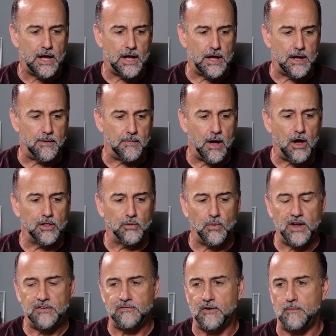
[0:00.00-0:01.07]
um, all the
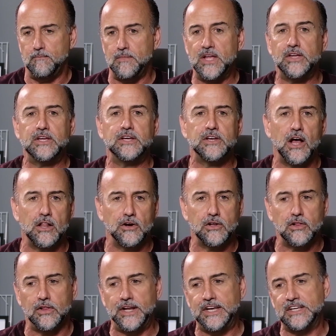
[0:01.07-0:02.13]
way from million
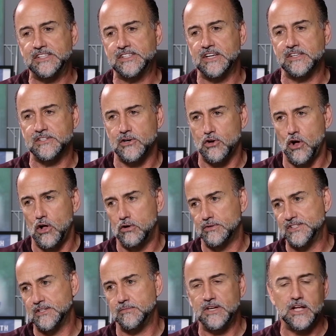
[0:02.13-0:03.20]
dollar clinics, because their
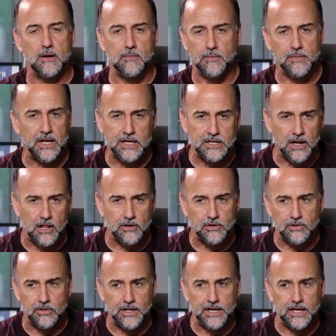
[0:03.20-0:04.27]
goal was to become a million dollar
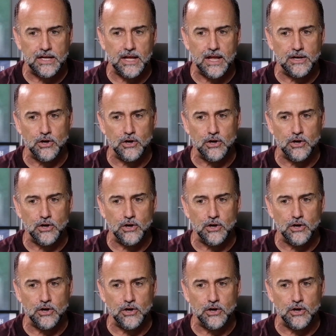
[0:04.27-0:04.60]
clinic,